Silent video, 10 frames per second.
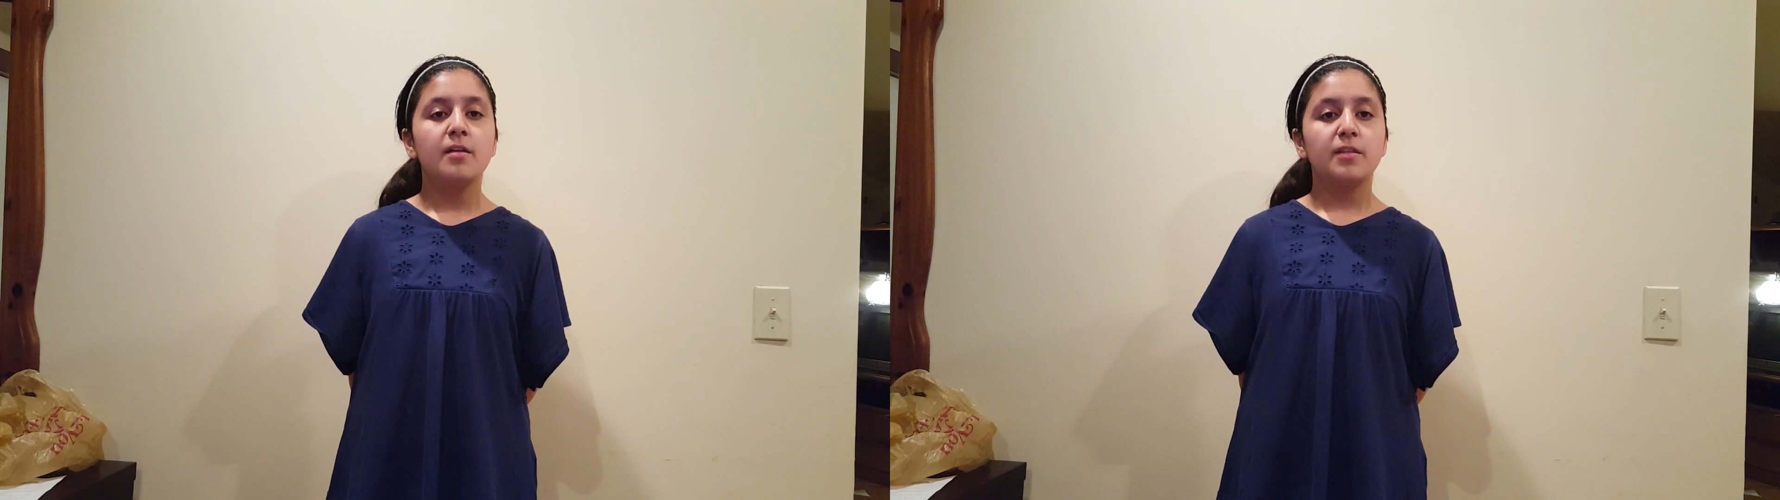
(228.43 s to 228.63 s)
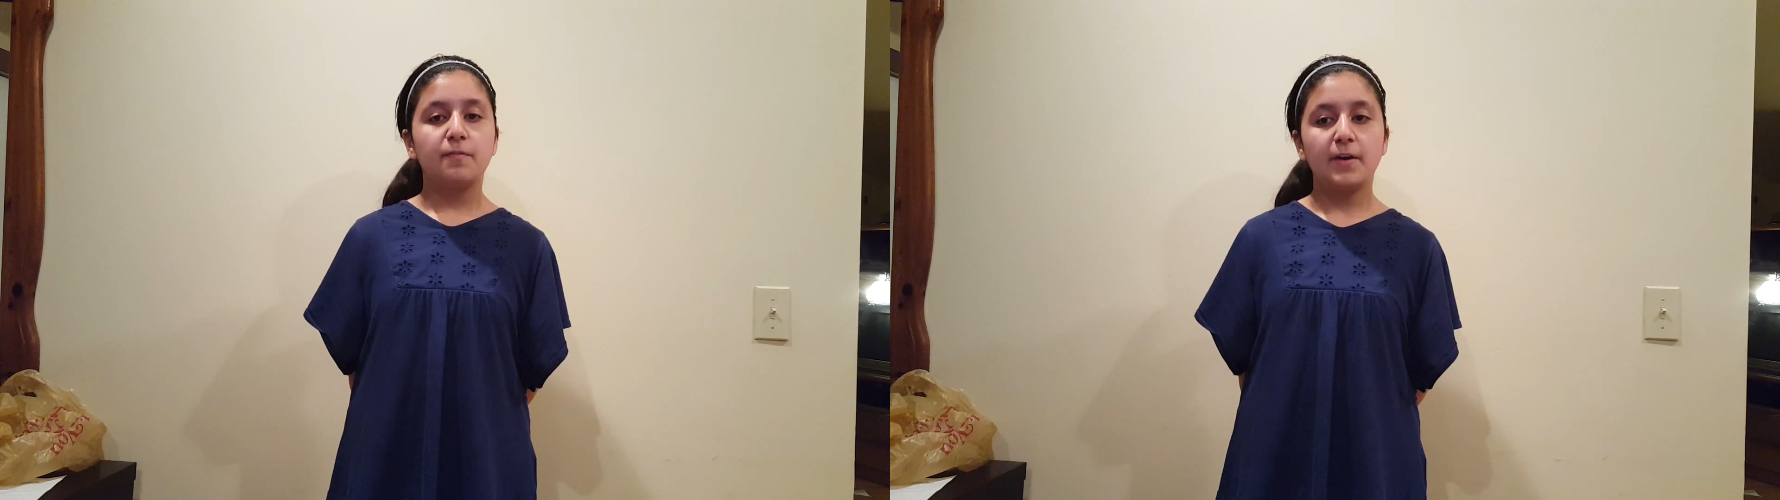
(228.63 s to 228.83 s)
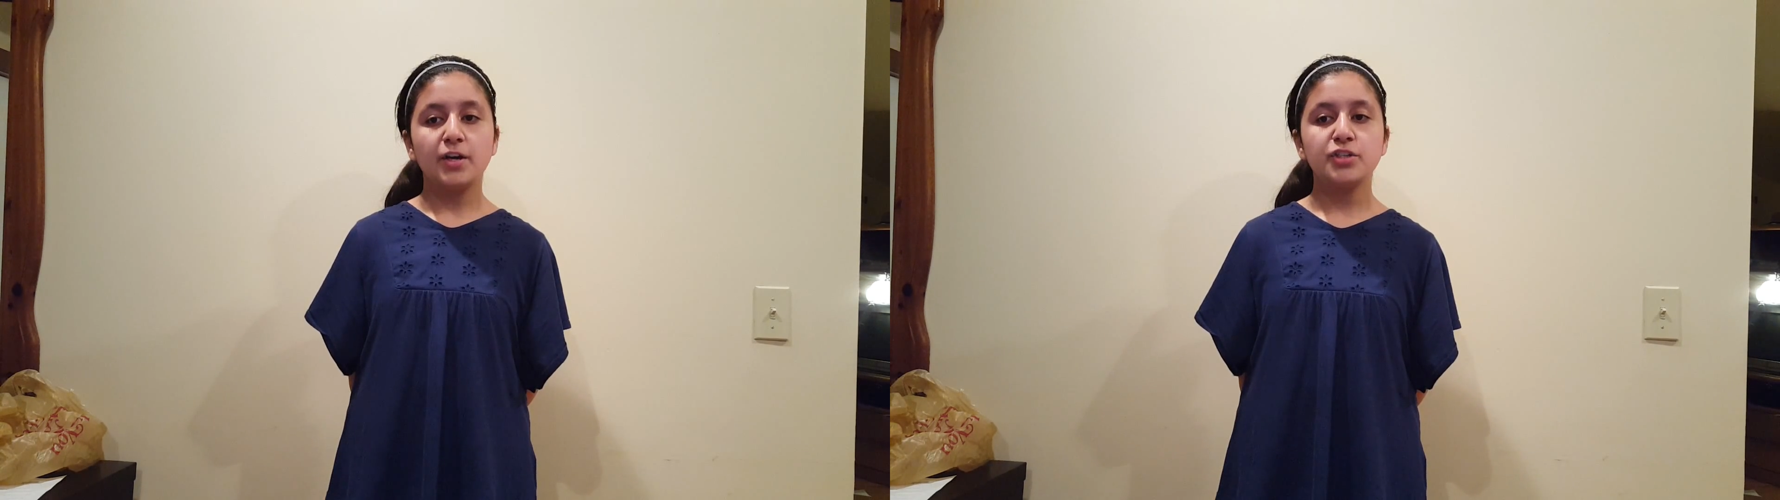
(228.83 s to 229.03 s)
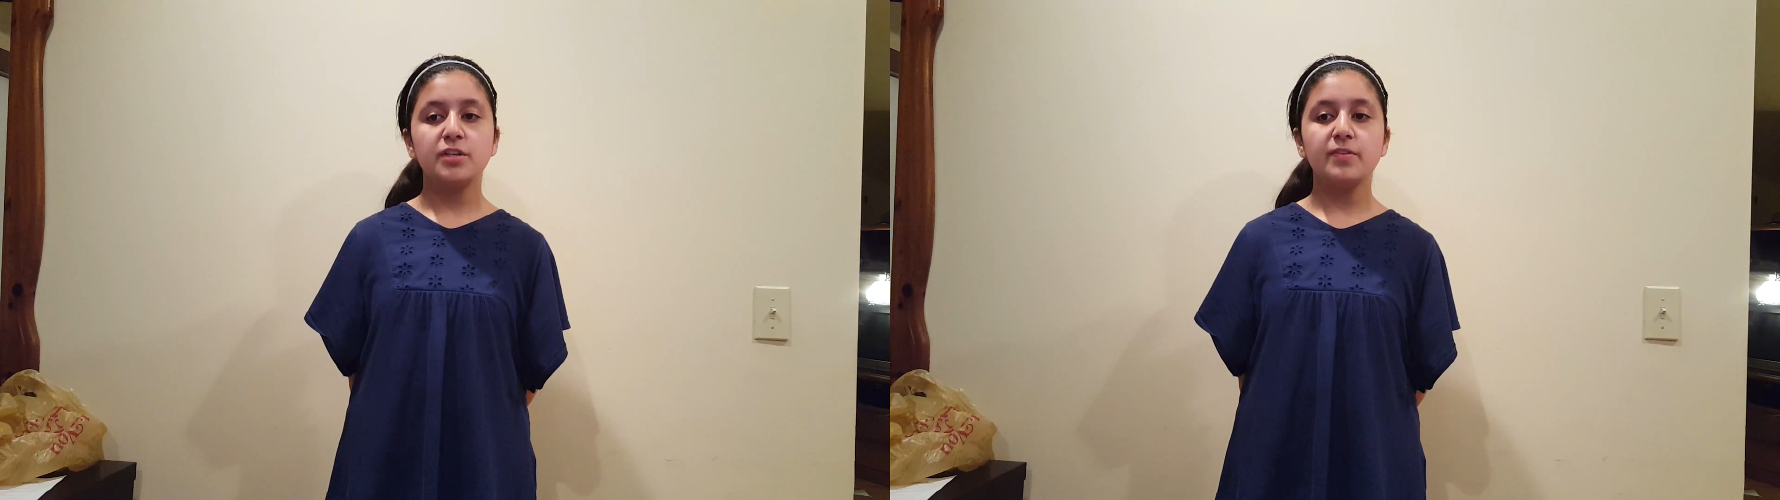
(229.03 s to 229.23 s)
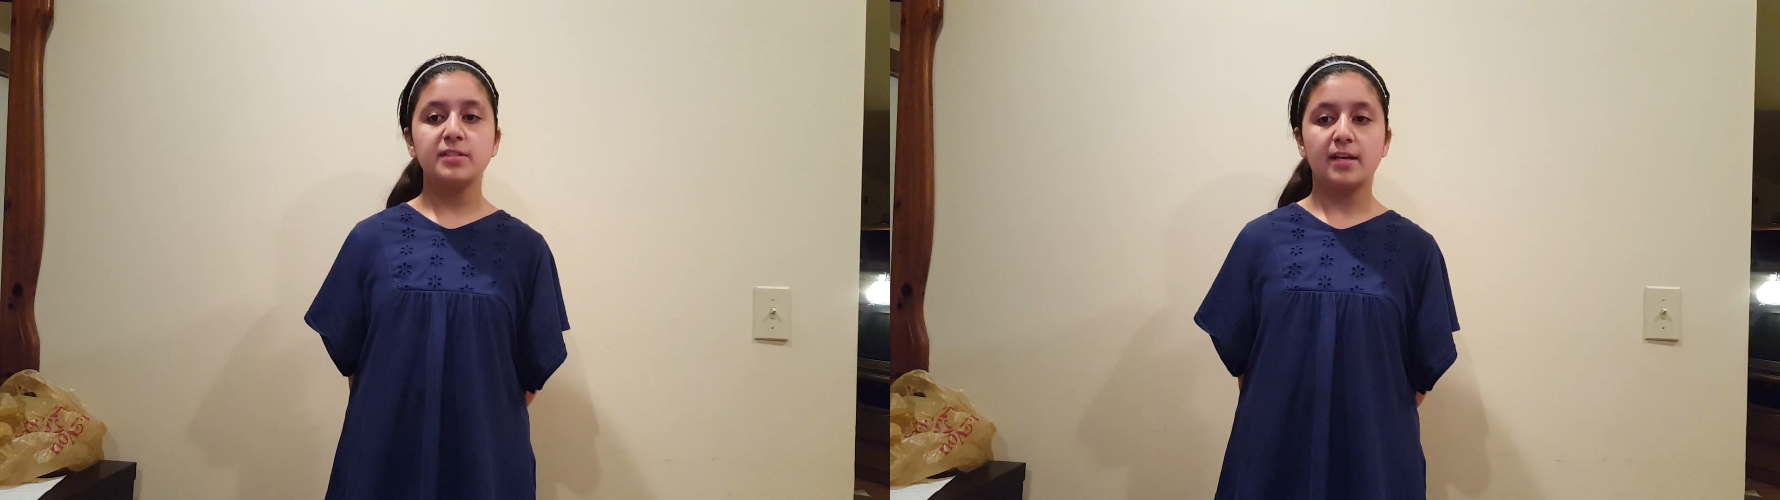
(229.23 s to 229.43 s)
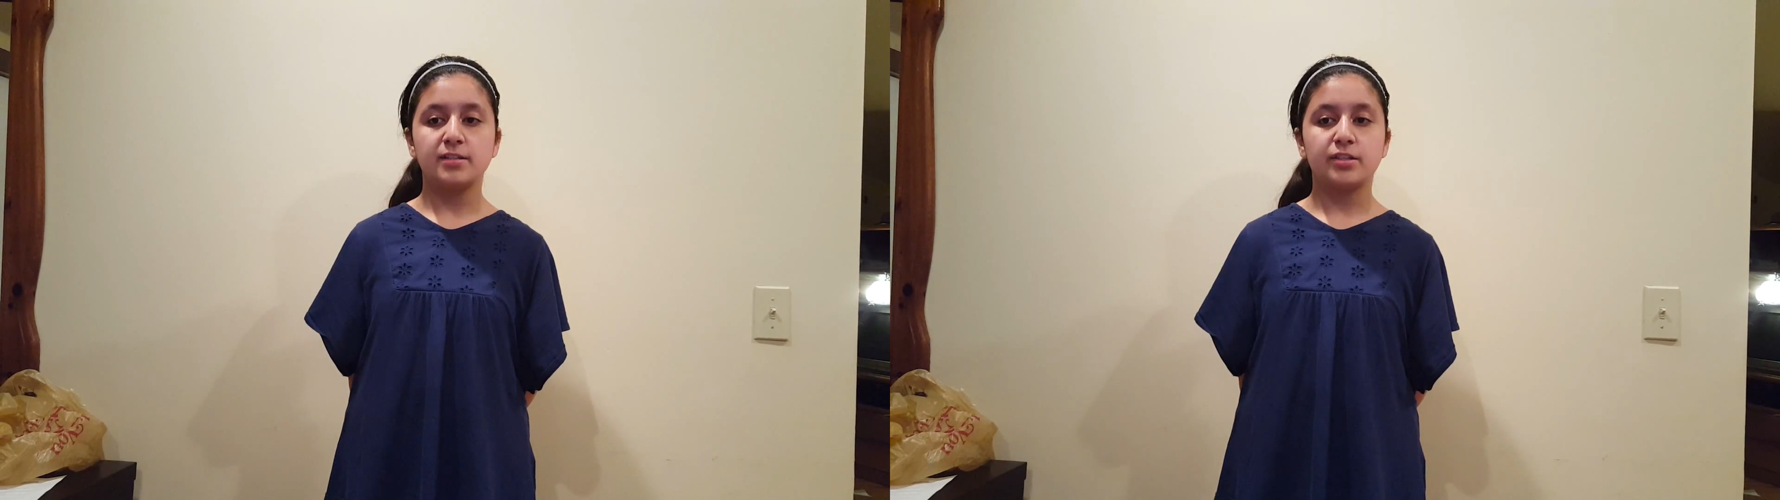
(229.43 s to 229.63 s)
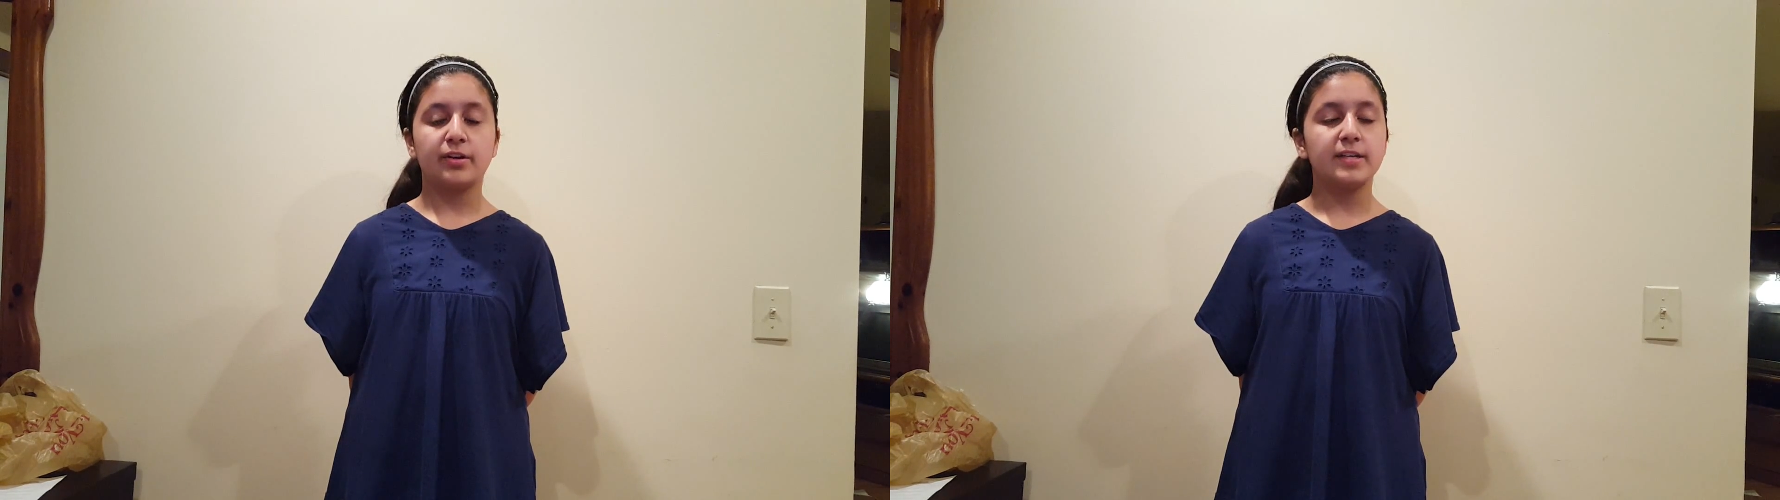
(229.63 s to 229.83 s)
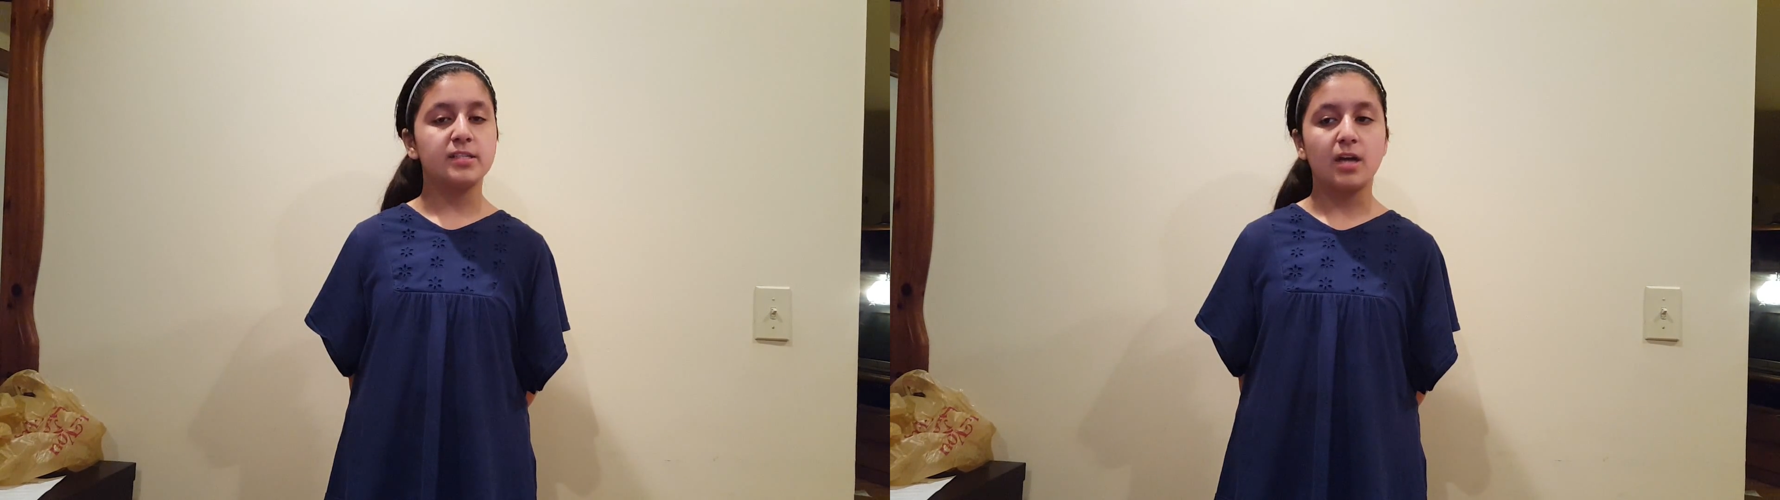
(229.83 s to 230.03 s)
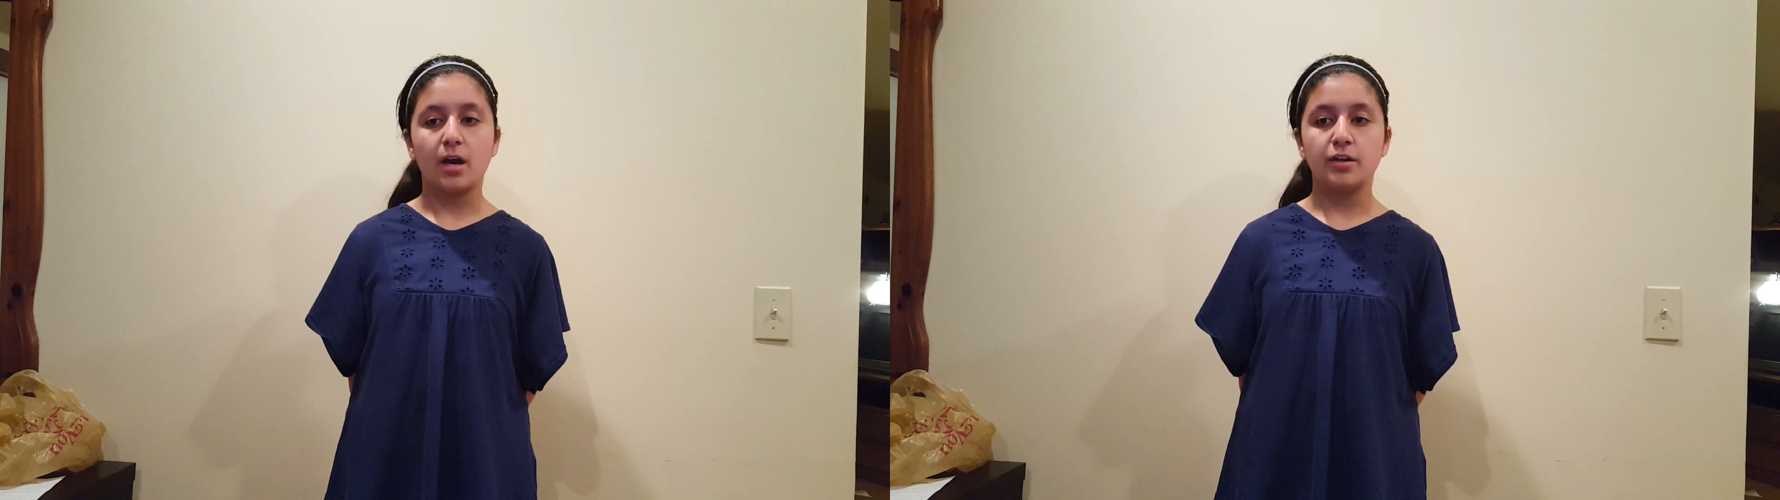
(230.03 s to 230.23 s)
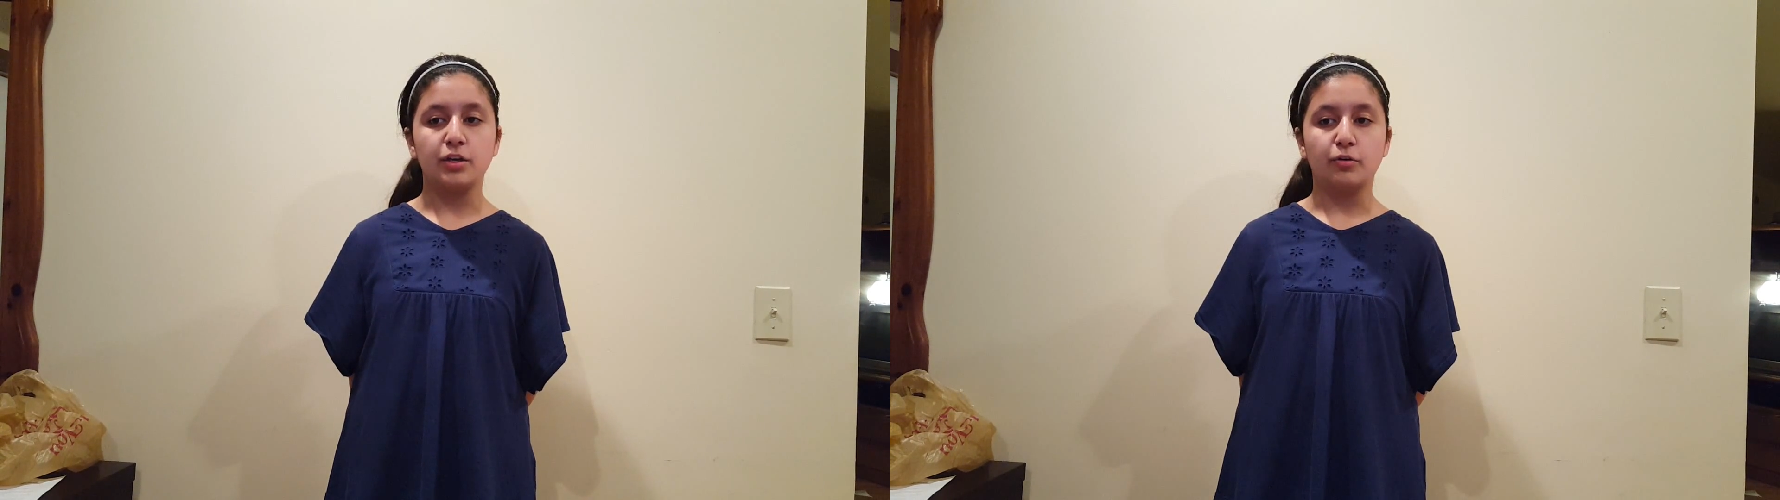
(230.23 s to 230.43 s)
The function of the sensor is
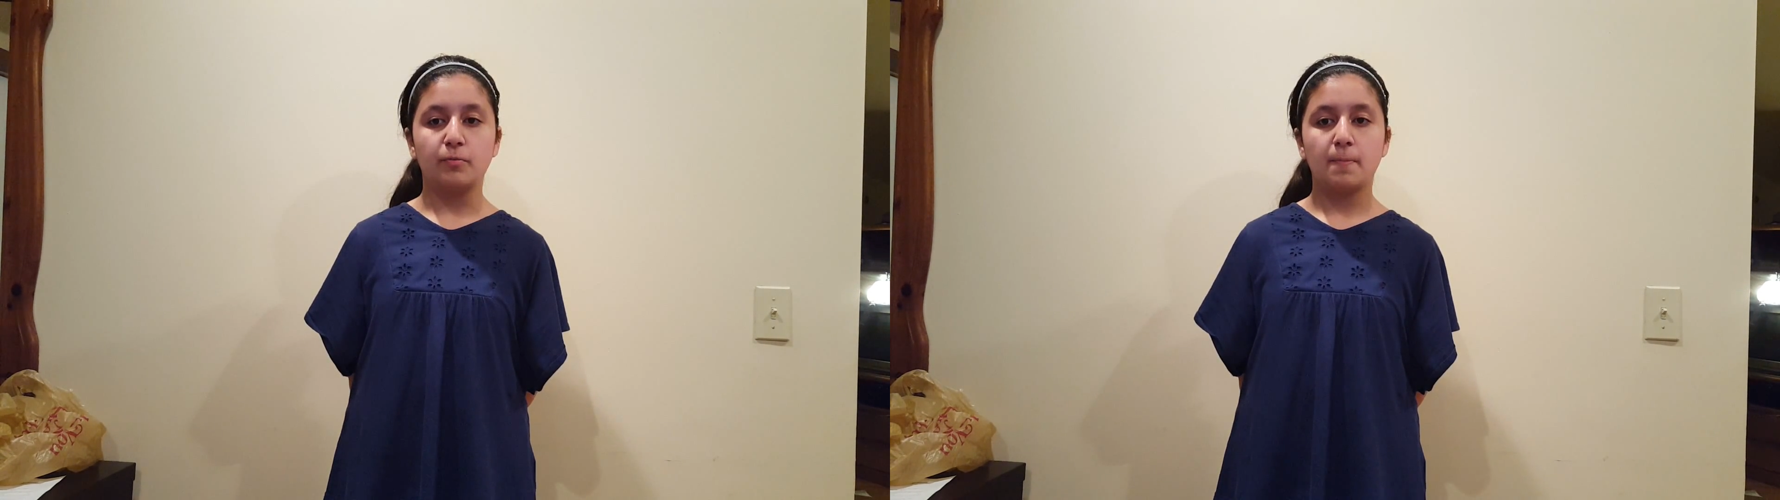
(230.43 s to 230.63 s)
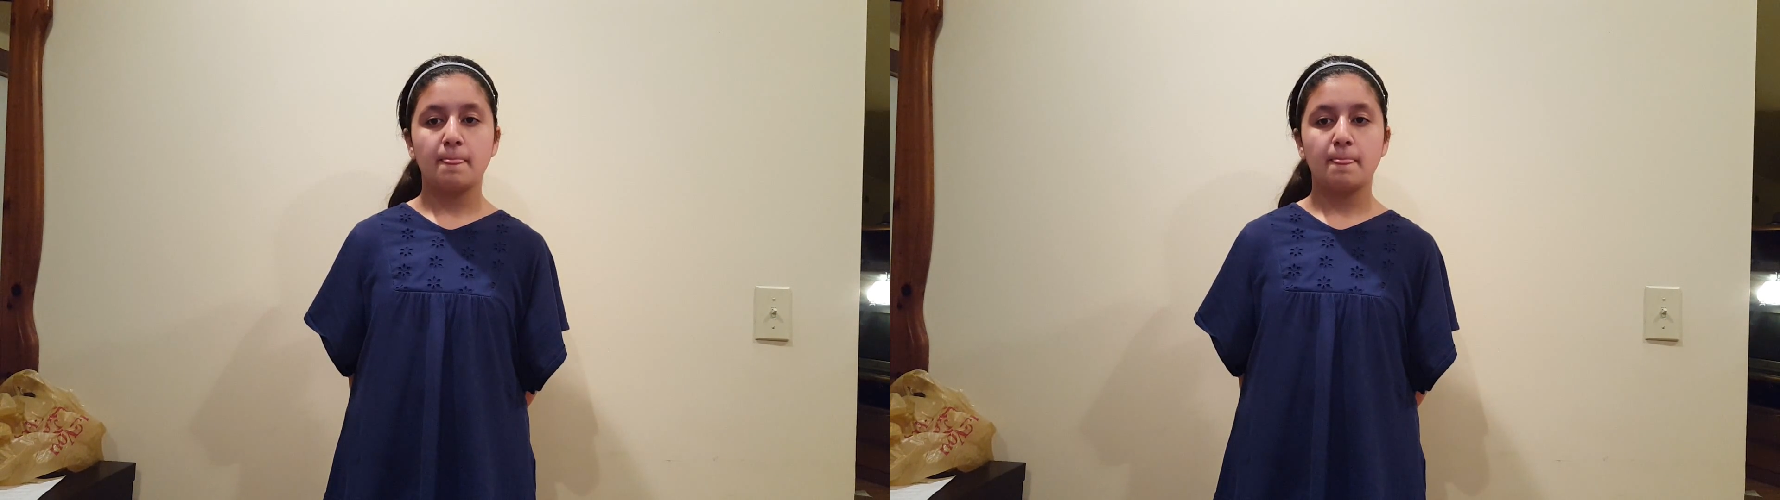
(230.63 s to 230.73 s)
not new